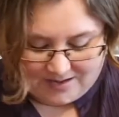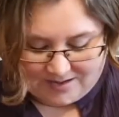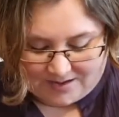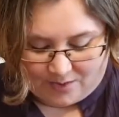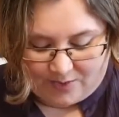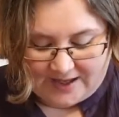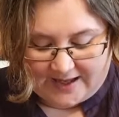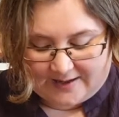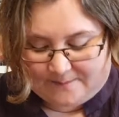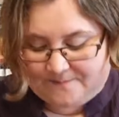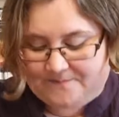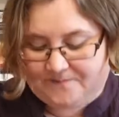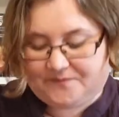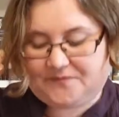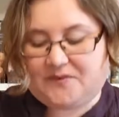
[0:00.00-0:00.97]
Okay,
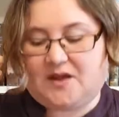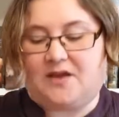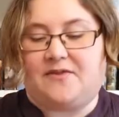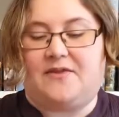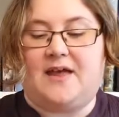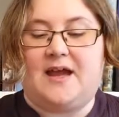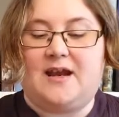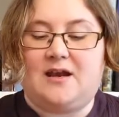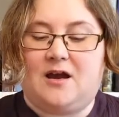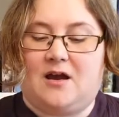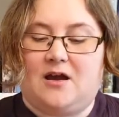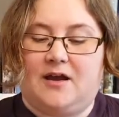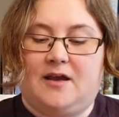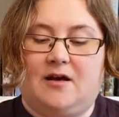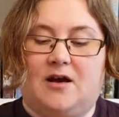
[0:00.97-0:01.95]
then
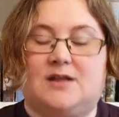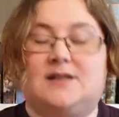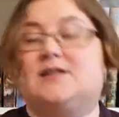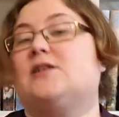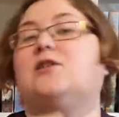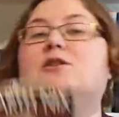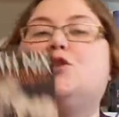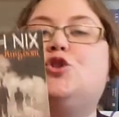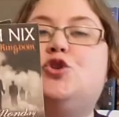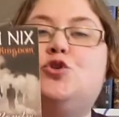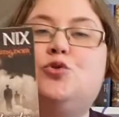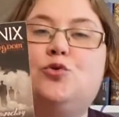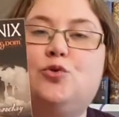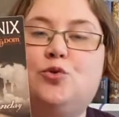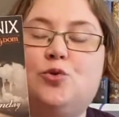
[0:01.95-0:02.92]
I got
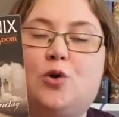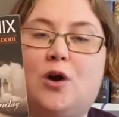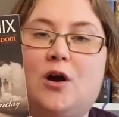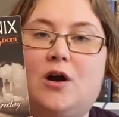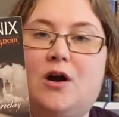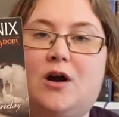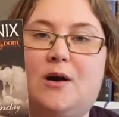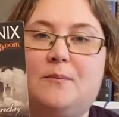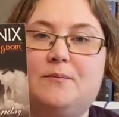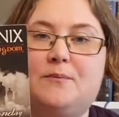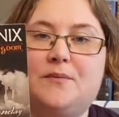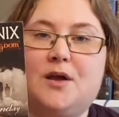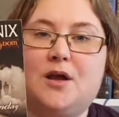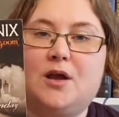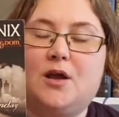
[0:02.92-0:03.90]
two
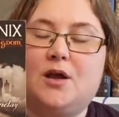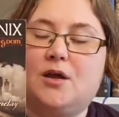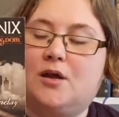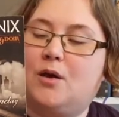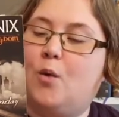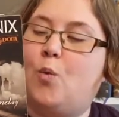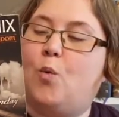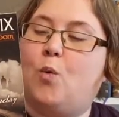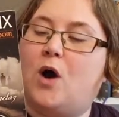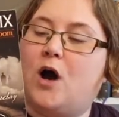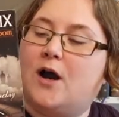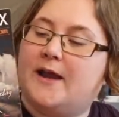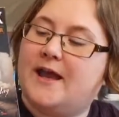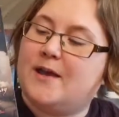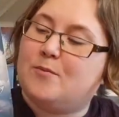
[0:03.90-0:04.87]

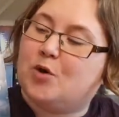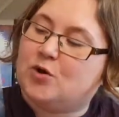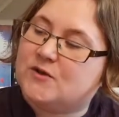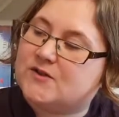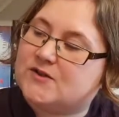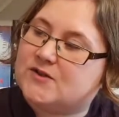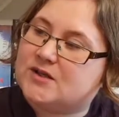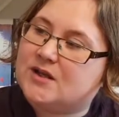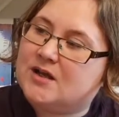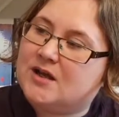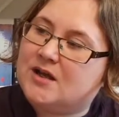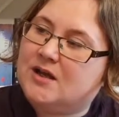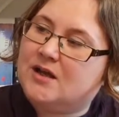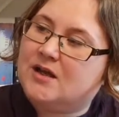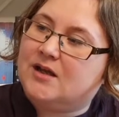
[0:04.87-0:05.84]
YA books.
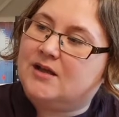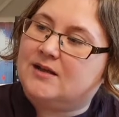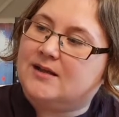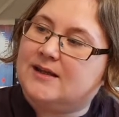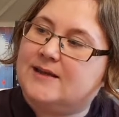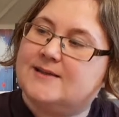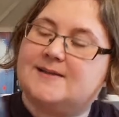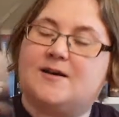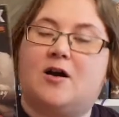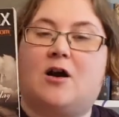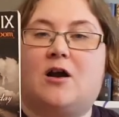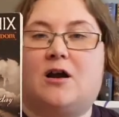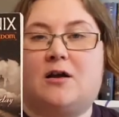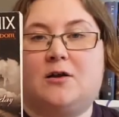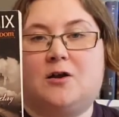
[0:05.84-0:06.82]
These
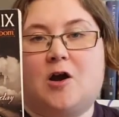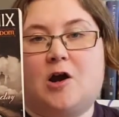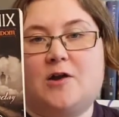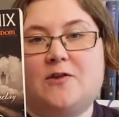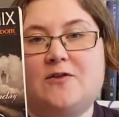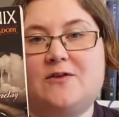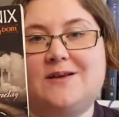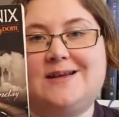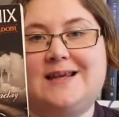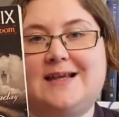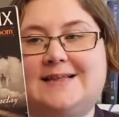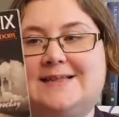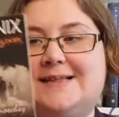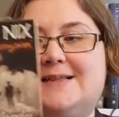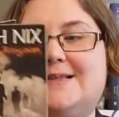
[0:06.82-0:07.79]
are Garth
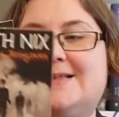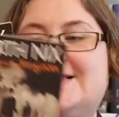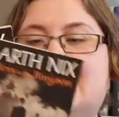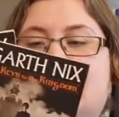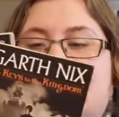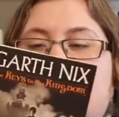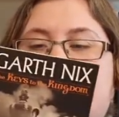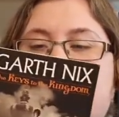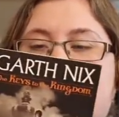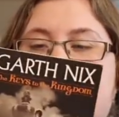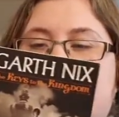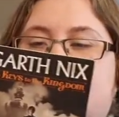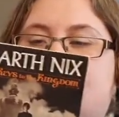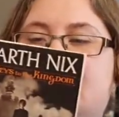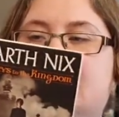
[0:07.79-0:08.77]
Nix's
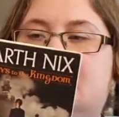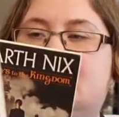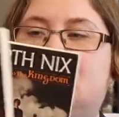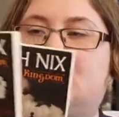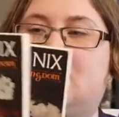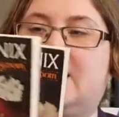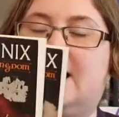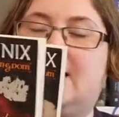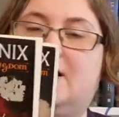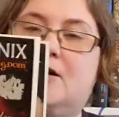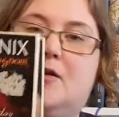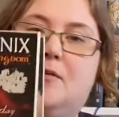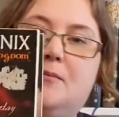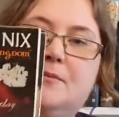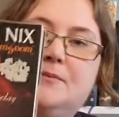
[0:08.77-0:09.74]
Keys to the
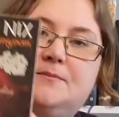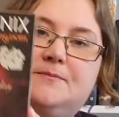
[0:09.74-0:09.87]
Kingdom.